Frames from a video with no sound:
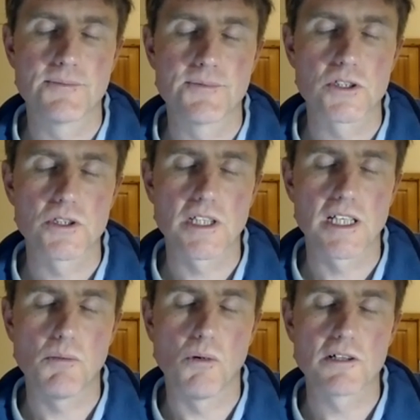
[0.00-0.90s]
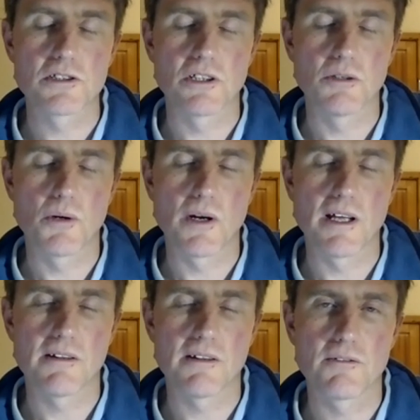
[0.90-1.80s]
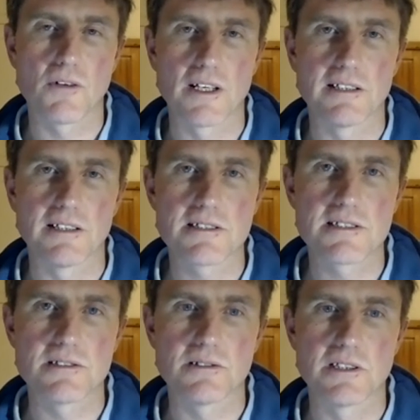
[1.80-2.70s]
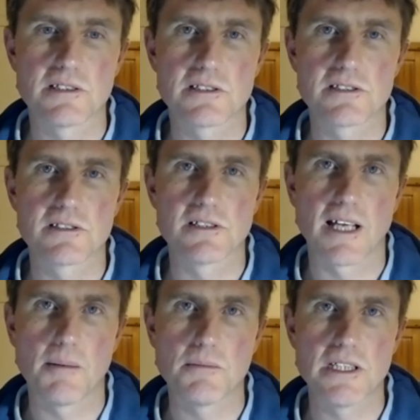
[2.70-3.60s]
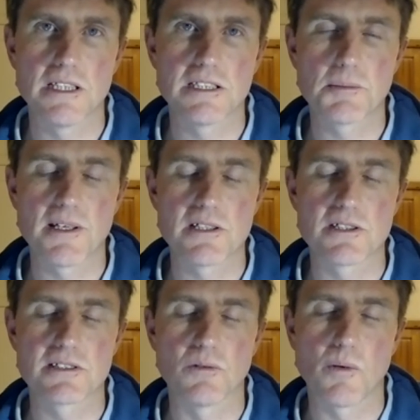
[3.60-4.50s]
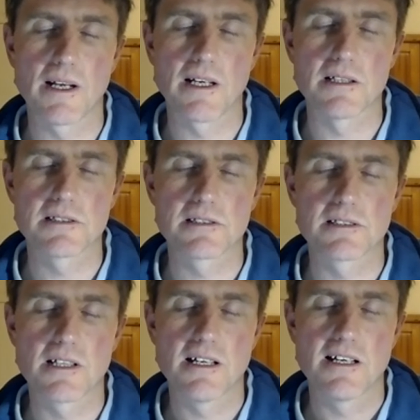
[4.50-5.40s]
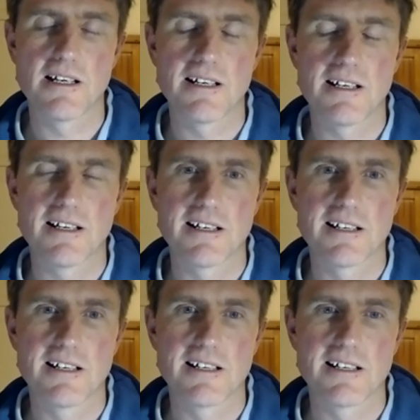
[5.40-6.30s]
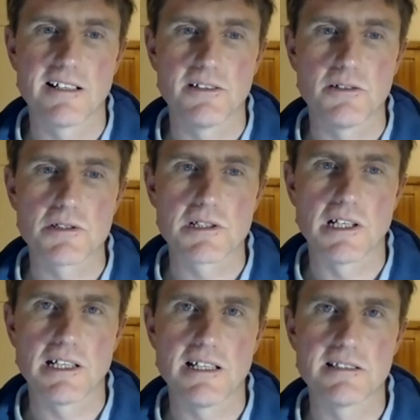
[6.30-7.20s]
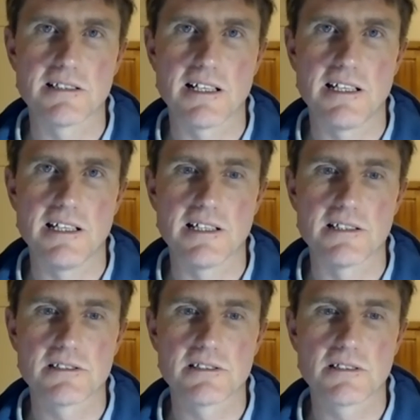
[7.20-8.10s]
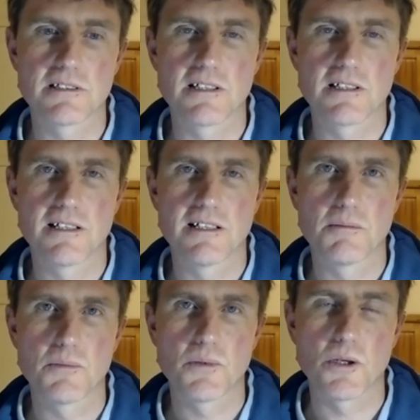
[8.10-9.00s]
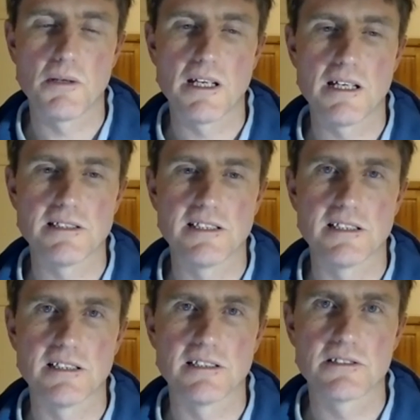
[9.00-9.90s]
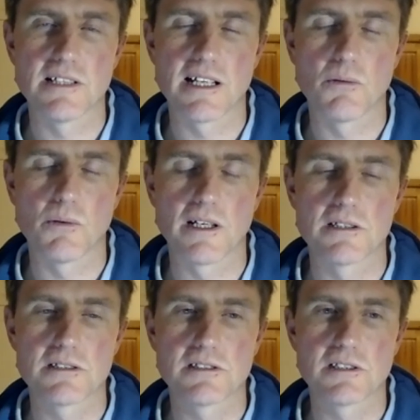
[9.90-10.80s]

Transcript: Just keep watching your breath, finding the stillness, the empty, spacious awareness. And you just let these ideas permeate into that awareness.